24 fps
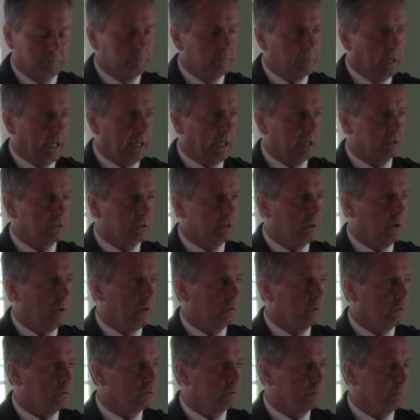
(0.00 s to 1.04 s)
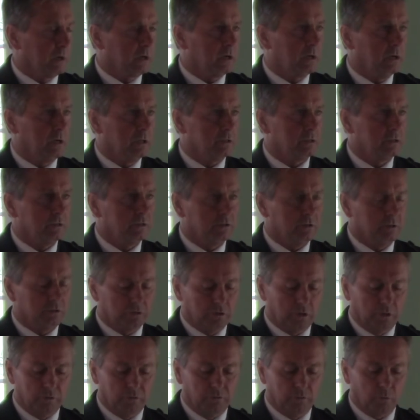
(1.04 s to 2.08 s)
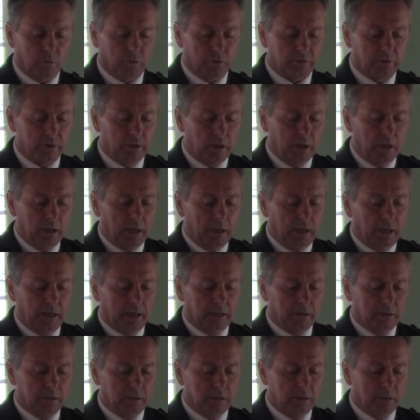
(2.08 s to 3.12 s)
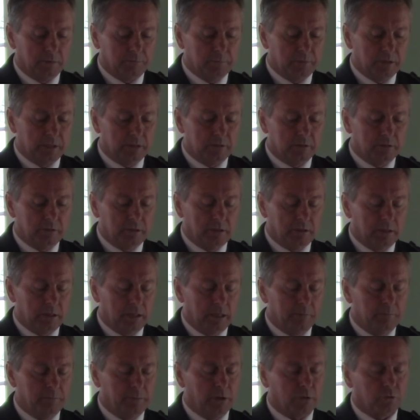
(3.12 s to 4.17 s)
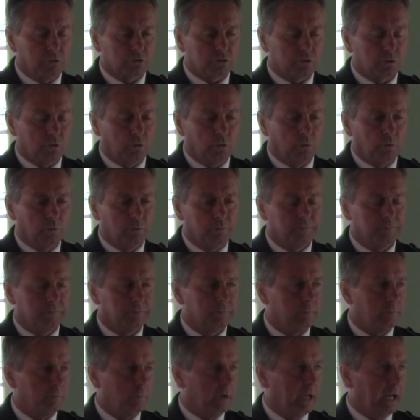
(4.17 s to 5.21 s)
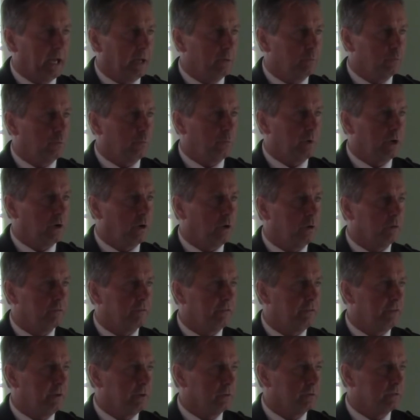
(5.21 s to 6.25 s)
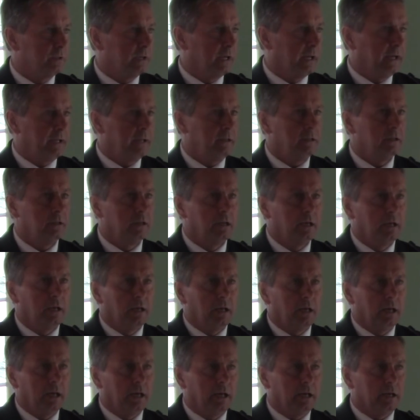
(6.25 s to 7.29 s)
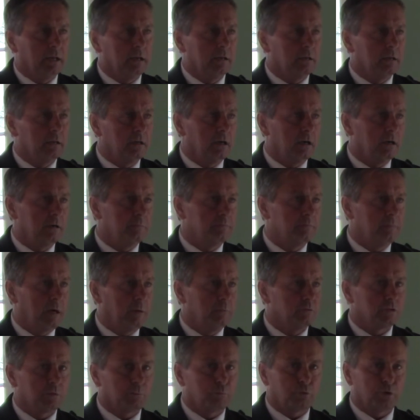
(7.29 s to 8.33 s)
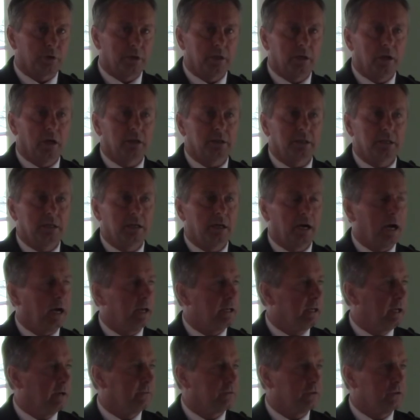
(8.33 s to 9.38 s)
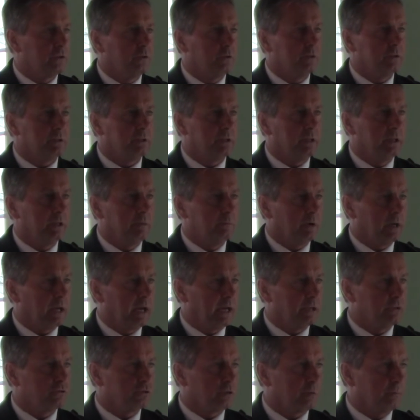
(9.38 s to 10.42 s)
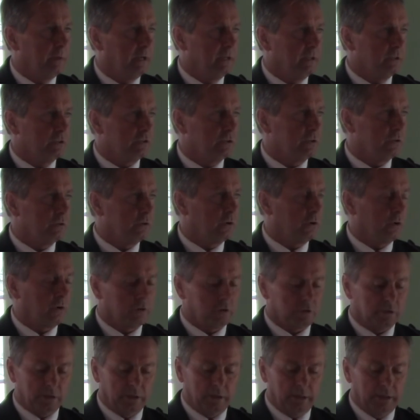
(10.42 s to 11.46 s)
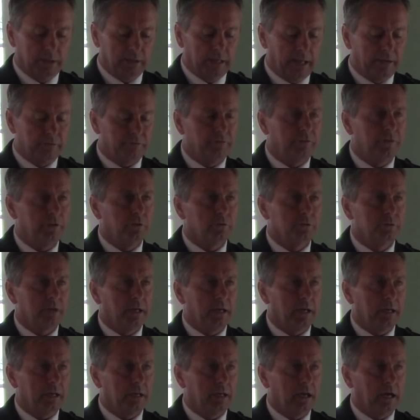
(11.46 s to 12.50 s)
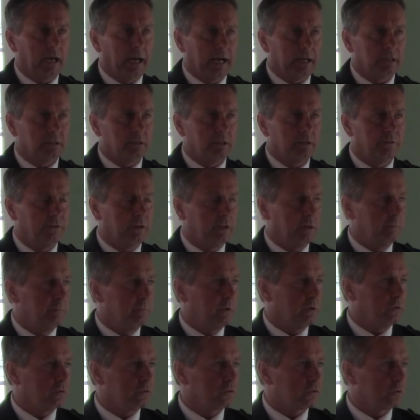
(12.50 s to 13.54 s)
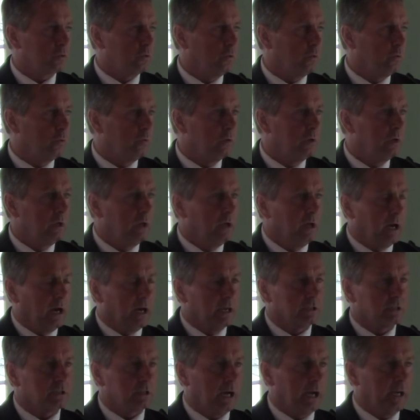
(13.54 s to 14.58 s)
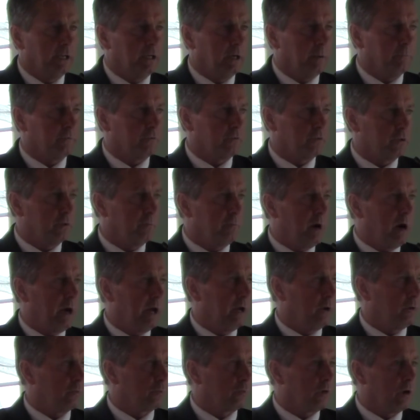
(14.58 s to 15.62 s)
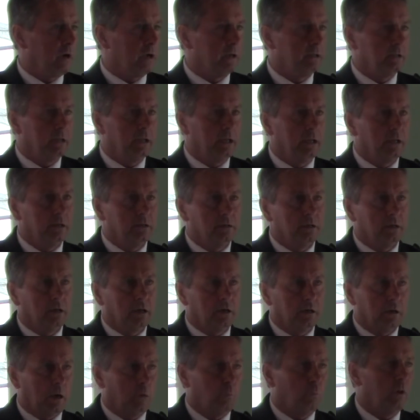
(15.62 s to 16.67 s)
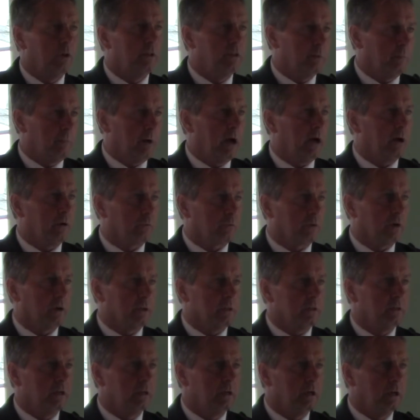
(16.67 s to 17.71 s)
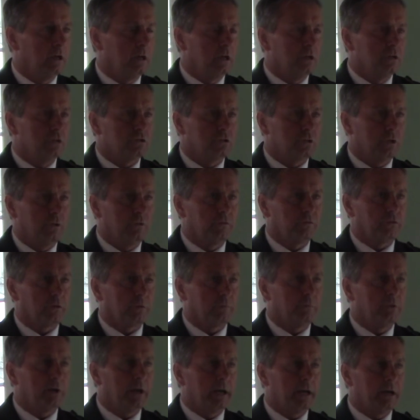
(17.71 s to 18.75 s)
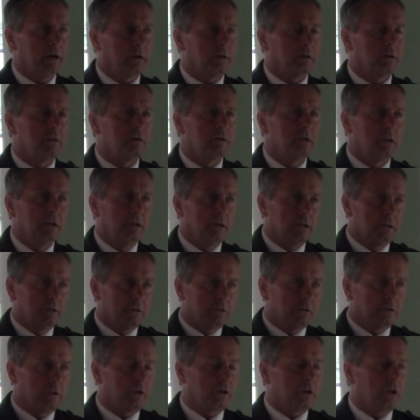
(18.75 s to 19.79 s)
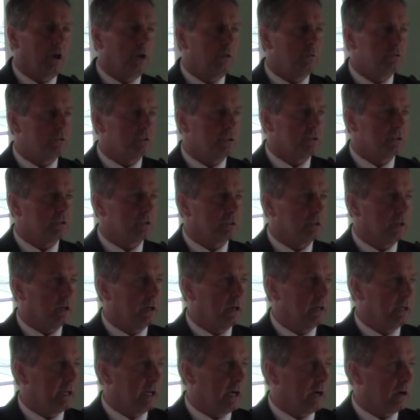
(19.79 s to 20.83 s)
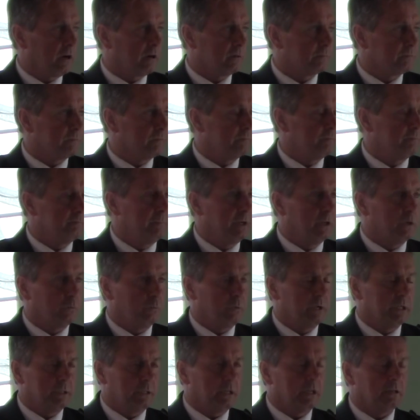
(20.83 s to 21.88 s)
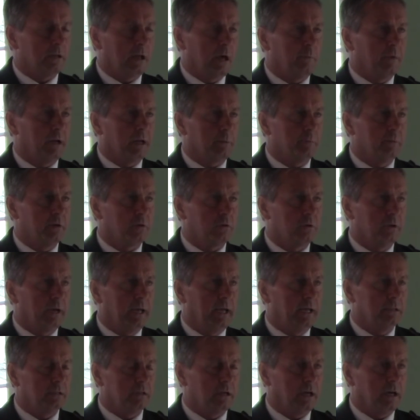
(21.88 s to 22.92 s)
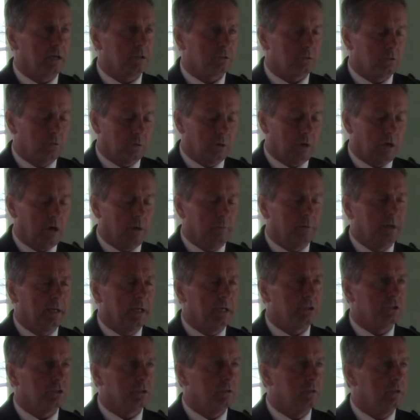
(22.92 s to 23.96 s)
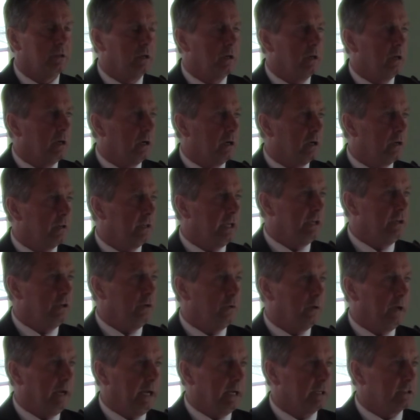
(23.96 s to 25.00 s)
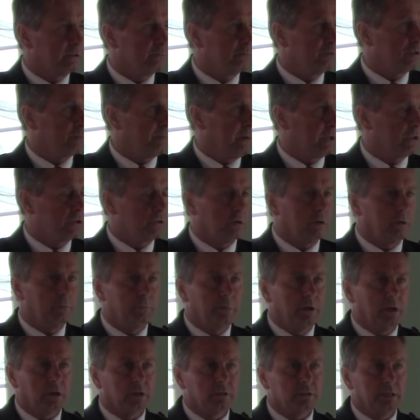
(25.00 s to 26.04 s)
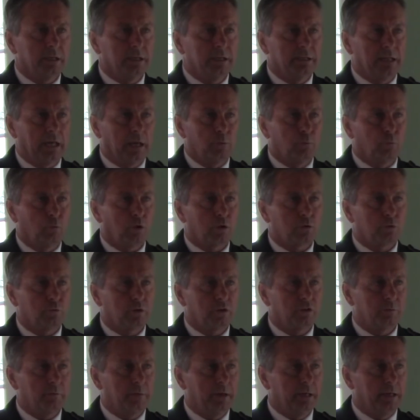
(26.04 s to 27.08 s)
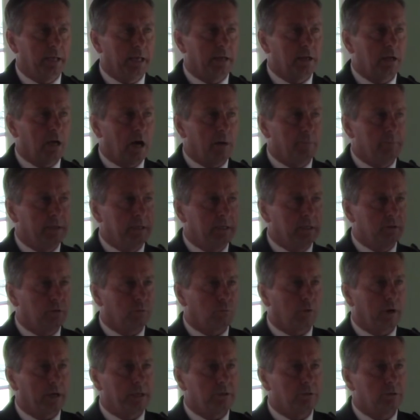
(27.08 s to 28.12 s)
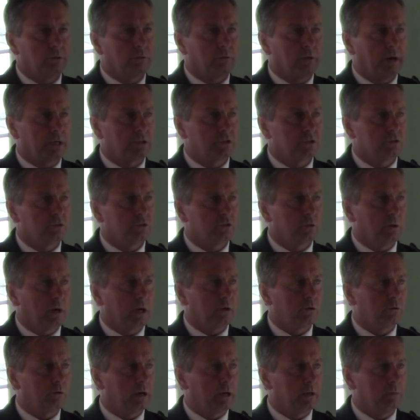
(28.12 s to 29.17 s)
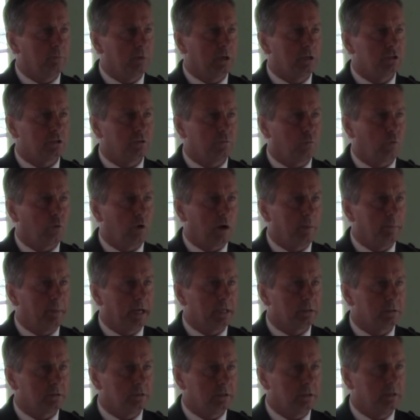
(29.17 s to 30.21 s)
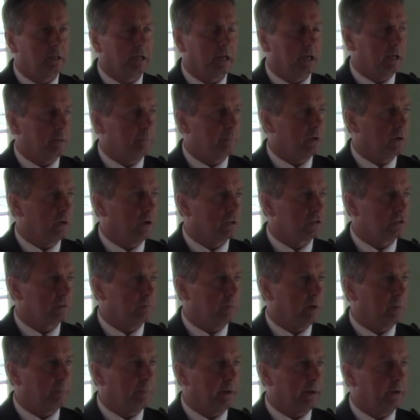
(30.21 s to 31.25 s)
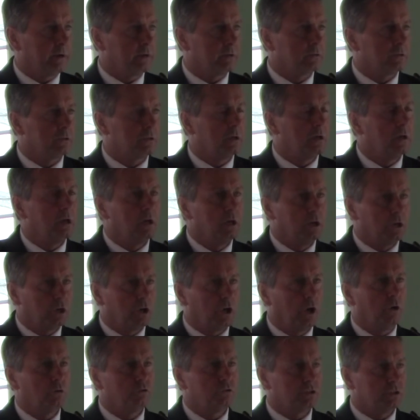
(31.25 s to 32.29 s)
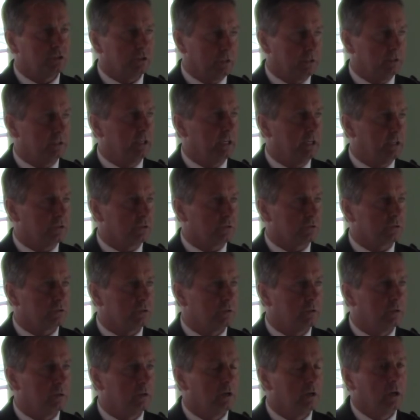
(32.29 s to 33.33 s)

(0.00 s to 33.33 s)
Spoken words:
aunts and uncles, my cousins, and so forth. And in middle school, we had what we called field day. And I was a pretty lucky guy. Never knew it then, but I had tremendous endurance. And in that field day activity in middle school, I signed up for the mile run, and I won the mile run. So from there, the coaches at our middle, at that time we had a middle and high school combination, they knew I had some special ability, and they worked with me, and they got me in the right direction. So I credit much of where I'm at today because of my parents, coaches, and teachers.